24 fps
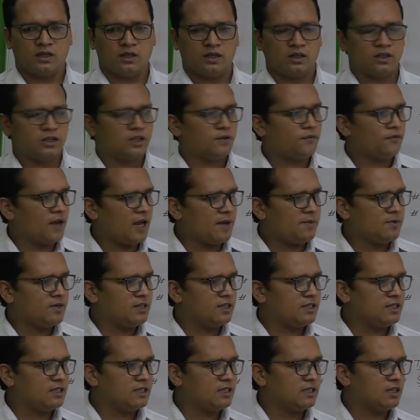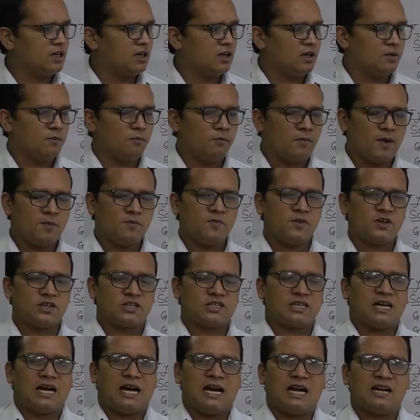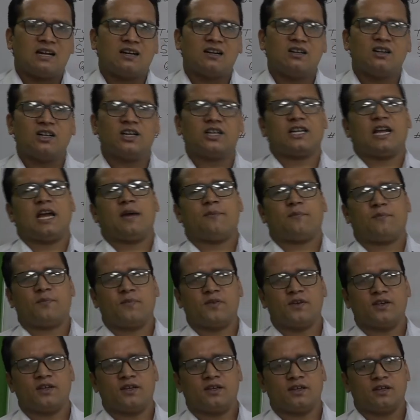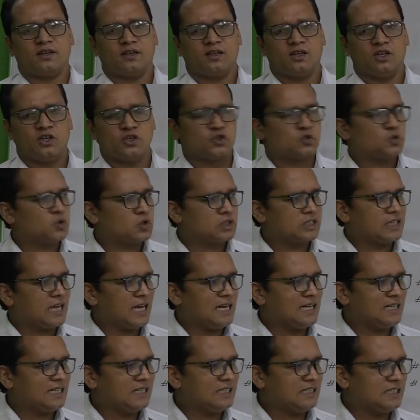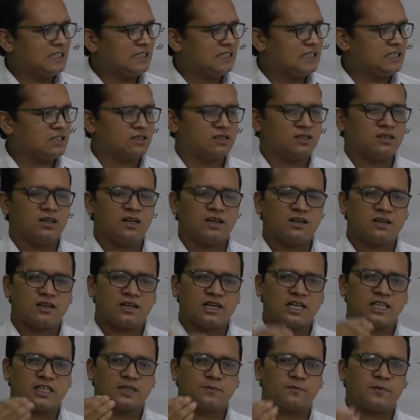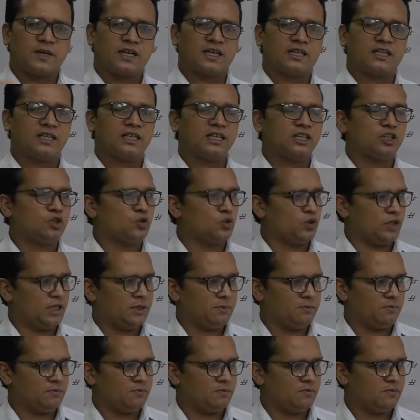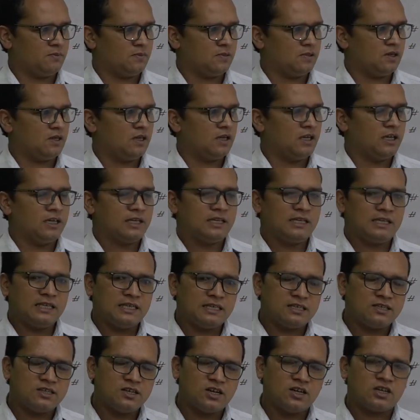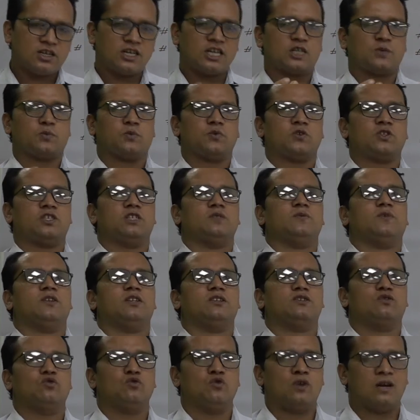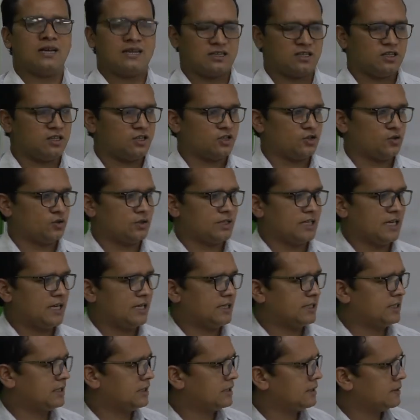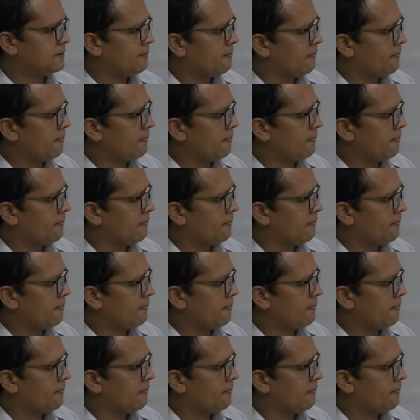The family members are not happy. Society is not respecting to him. He is not responsible towards the society.